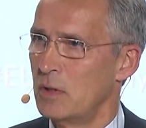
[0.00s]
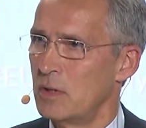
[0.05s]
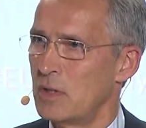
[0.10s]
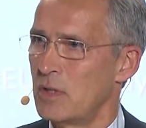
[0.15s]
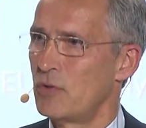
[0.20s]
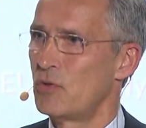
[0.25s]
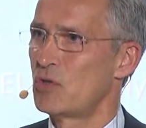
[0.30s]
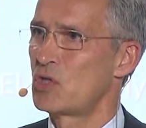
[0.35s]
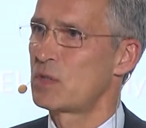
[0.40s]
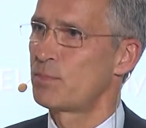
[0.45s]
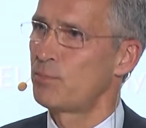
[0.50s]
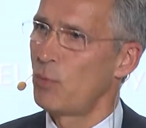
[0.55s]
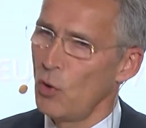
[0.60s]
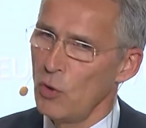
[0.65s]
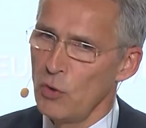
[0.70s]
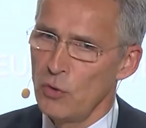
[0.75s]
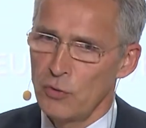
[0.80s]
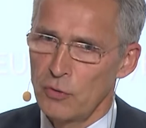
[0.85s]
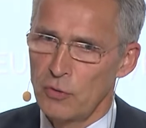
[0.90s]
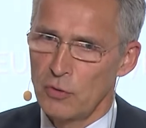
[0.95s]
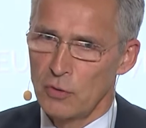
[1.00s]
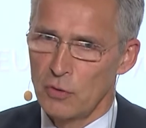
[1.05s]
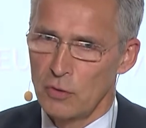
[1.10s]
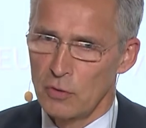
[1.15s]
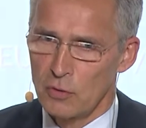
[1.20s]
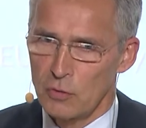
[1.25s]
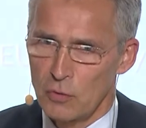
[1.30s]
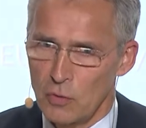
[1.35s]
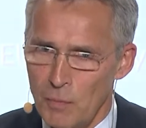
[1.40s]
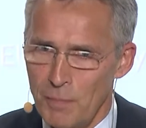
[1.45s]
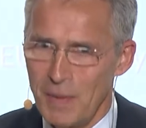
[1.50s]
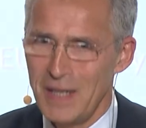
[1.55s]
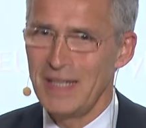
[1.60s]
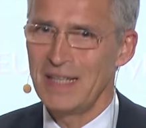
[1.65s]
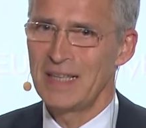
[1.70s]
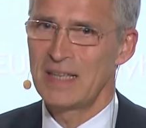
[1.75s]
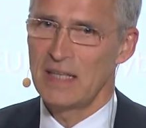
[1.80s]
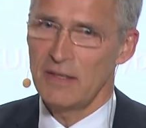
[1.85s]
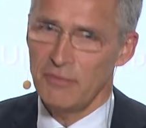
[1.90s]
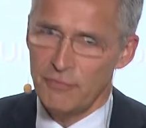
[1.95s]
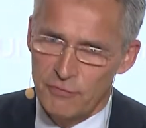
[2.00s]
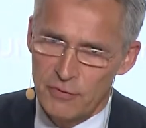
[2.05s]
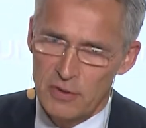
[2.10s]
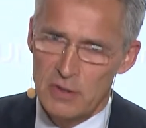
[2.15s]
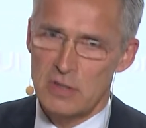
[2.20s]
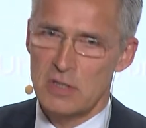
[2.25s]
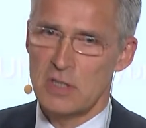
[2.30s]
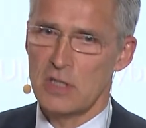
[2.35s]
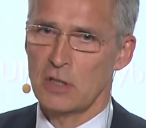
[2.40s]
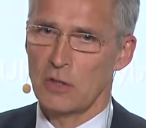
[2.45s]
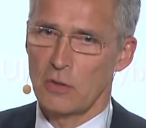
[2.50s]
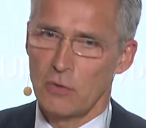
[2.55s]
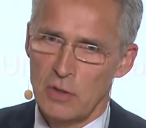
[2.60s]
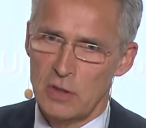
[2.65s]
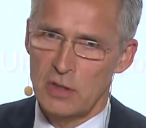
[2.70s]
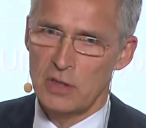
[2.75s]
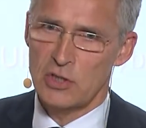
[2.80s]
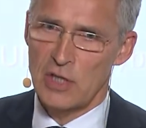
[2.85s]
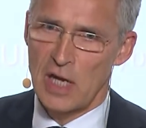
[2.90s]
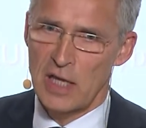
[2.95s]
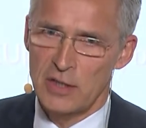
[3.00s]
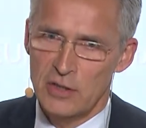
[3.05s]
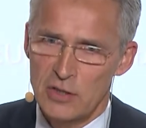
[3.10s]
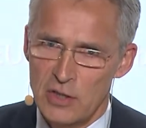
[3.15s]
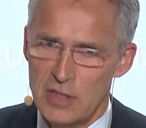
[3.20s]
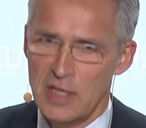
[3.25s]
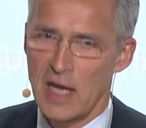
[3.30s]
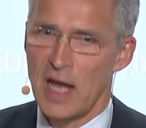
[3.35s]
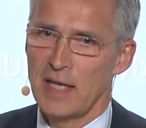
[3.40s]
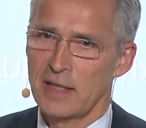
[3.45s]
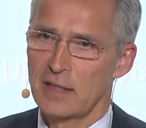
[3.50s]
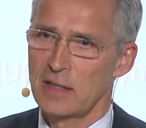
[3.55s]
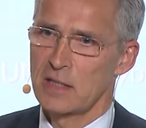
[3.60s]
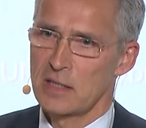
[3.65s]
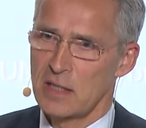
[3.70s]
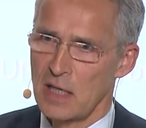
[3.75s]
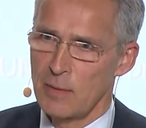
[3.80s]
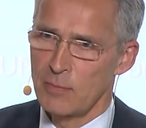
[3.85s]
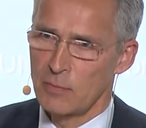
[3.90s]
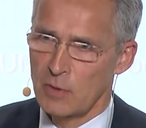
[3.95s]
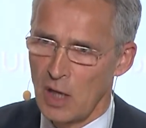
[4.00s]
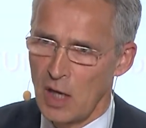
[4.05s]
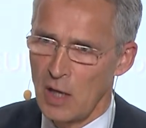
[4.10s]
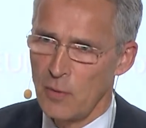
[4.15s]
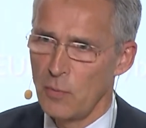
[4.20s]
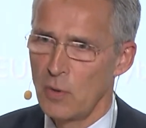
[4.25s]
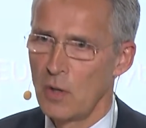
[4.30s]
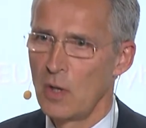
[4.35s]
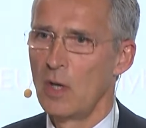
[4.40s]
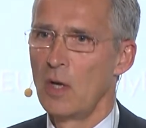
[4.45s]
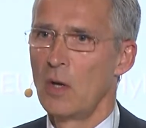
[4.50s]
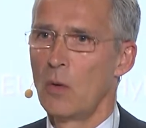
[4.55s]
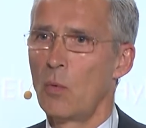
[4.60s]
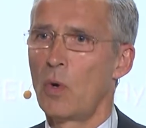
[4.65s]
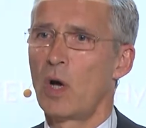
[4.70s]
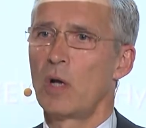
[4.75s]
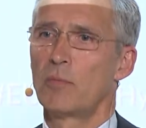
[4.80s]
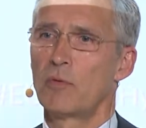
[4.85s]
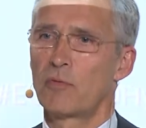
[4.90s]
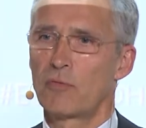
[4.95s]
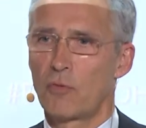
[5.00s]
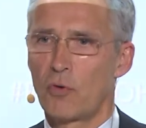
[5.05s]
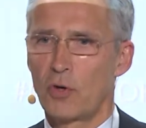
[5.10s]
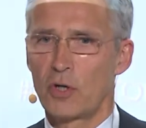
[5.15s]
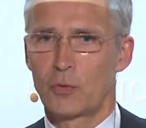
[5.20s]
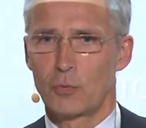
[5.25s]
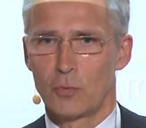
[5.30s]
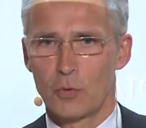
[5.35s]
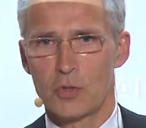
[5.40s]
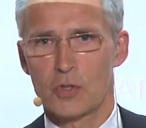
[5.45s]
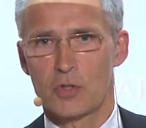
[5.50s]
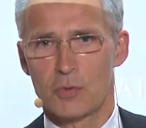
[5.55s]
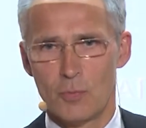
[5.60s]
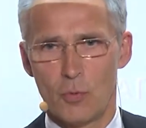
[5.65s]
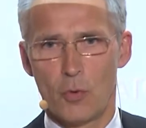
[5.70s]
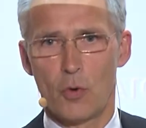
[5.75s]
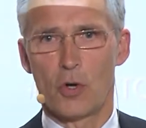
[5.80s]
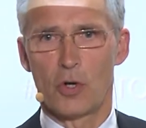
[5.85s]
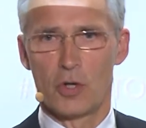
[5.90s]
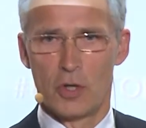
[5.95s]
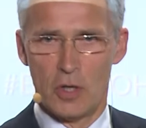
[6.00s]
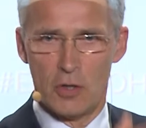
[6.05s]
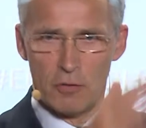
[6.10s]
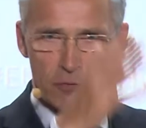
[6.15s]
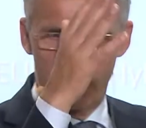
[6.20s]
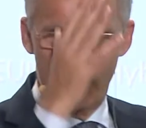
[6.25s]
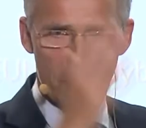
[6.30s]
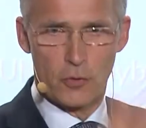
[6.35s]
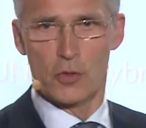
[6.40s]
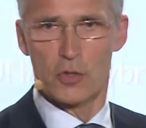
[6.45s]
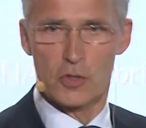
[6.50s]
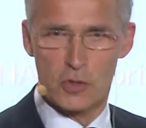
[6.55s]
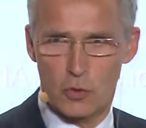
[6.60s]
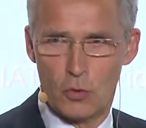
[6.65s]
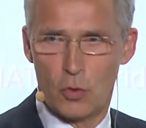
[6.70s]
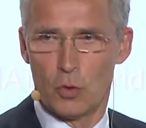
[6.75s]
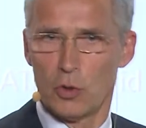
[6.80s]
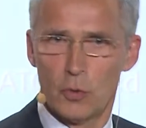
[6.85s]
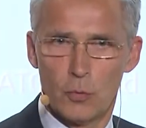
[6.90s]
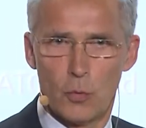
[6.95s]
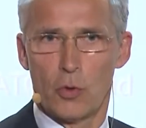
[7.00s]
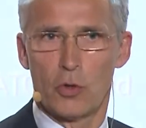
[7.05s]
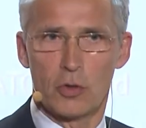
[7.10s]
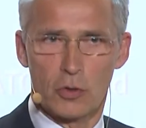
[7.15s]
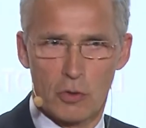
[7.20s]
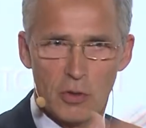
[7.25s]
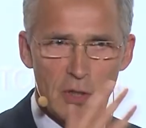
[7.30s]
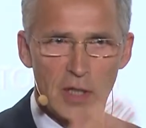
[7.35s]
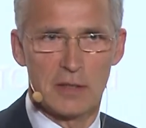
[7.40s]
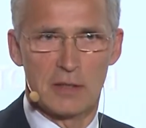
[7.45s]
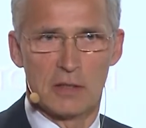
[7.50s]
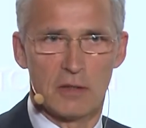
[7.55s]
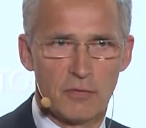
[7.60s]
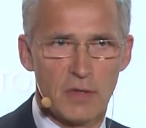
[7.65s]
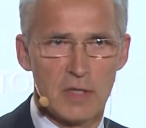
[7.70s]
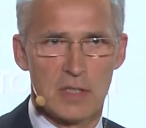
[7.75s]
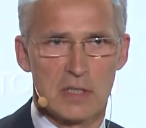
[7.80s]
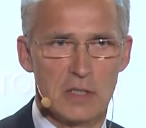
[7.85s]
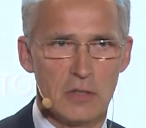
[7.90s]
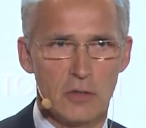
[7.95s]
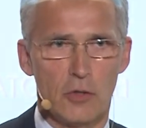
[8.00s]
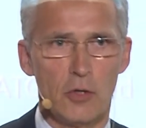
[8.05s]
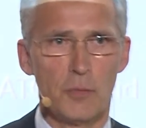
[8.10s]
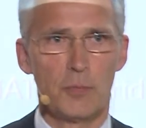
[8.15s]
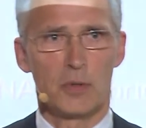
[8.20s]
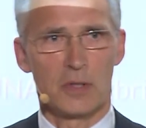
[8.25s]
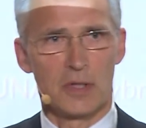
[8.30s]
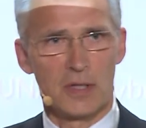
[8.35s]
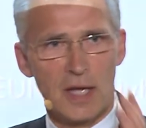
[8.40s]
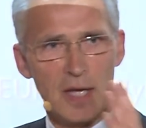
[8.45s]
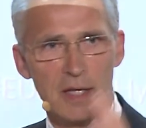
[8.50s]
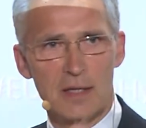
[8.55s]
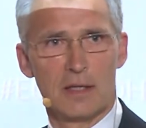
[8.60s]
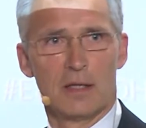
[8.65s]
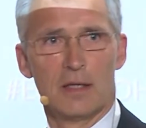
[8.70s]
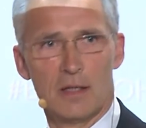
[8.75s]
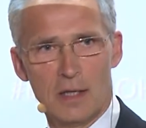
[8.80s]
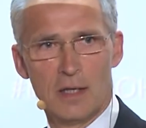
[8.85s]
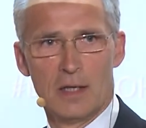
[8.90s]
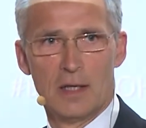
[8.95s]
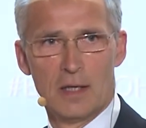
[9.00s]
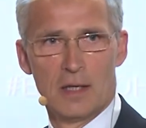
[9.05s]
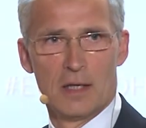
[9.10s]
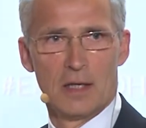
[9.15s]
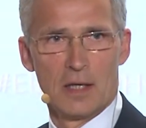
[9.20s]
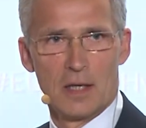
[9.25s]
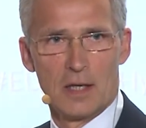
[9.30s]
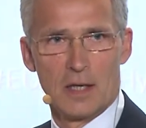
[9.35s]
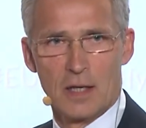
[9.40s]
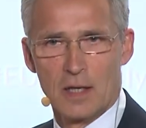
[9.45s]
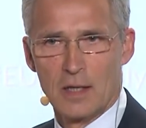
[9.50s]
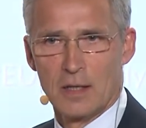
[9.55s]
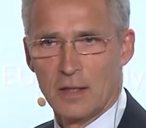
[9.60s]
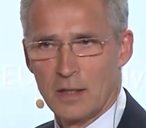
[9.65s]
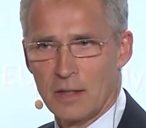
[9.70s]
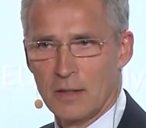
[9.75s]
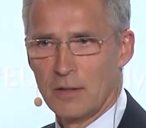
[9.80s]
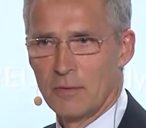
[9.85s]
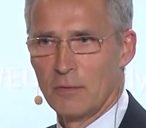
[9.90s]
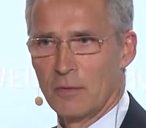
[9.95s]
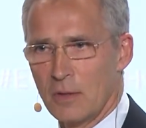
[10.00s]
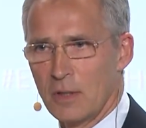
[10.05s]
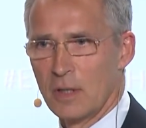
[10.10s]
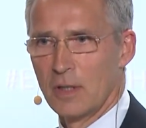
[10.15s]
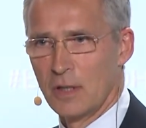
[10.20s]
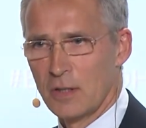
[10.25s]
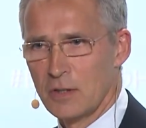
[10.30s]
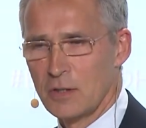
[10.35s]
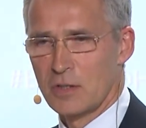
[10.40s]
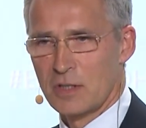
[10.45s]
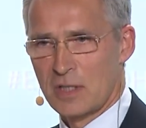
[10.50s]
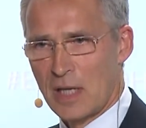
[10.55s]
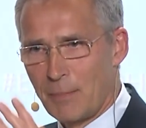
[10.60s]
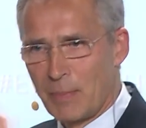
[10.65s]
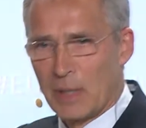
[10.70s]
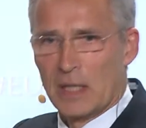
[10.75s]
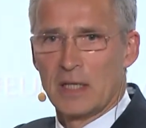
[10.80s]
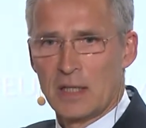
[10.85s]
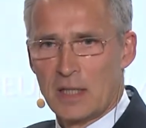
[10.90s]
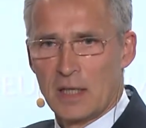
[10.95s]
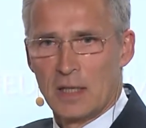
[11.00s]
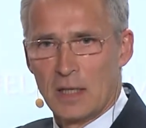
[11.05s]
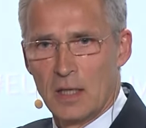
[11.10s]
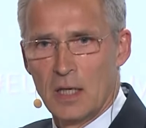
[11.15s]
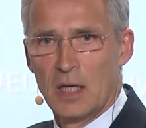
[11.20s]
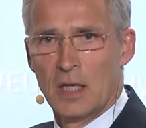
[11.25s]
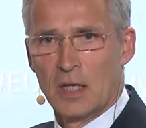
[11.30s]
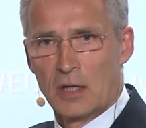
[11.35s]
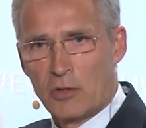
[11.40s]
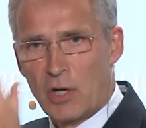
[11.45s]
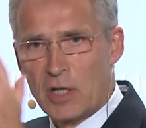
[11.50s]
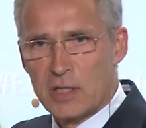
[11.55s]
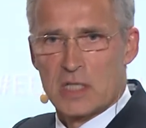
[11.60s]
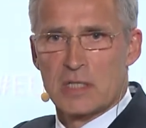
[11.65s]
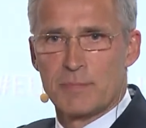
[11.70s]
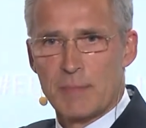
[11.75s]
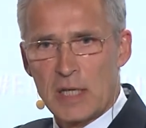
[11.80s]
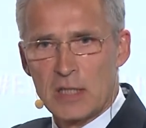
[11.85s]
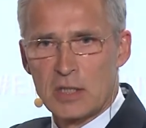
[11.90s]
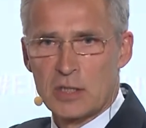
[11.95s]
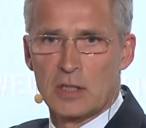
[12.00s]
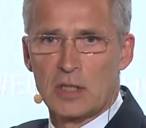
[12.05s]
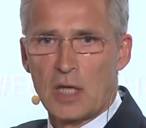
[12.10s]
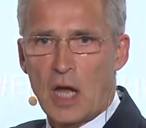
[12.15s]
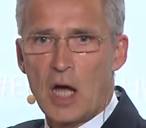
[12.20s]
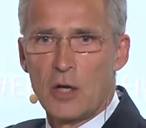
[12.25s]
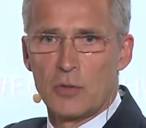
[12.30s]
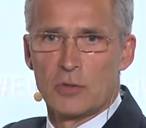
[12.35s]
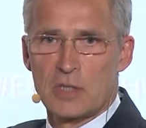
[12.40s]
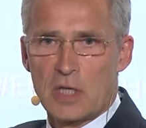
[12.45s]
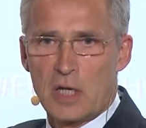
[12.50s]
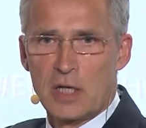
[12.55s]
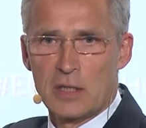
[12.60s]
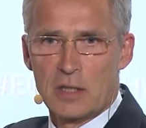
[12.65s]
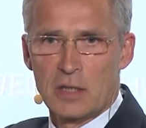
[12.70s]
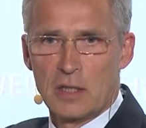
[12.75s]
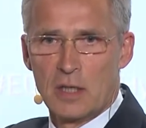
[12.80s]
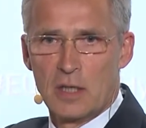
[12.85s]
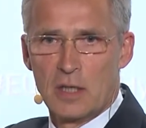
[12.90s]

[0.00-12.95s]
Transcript: respond to many different security challenges at the same time, while before it was more first Cold War, collective defense in Europe, then so stability, crisis management outside